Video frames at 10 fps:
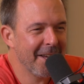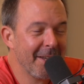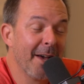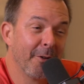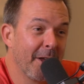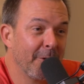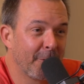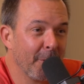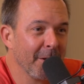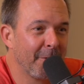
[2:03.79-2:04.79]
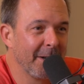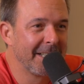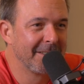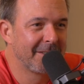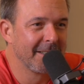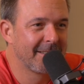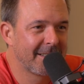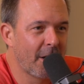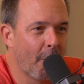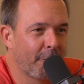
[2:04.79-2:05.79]
Yeah. It's really funny to
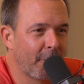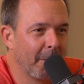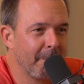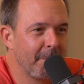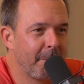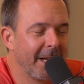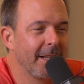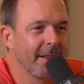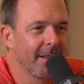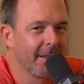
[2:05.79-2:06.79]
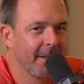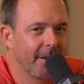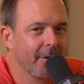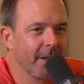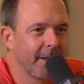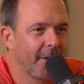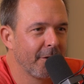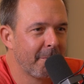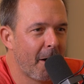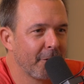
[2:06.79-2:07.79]
go from being literally
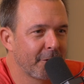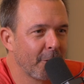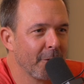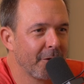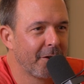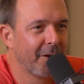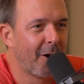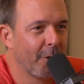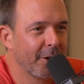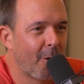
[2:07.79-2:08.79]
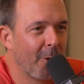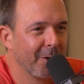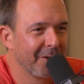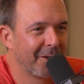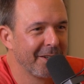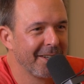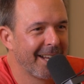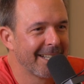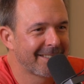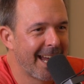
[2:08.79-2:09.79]
the smallest girls on the court to
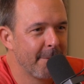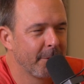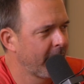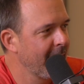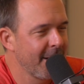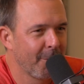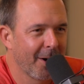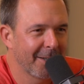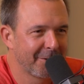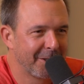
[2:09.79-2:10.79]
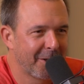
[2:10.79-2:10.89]
last game is like, hey, we're actually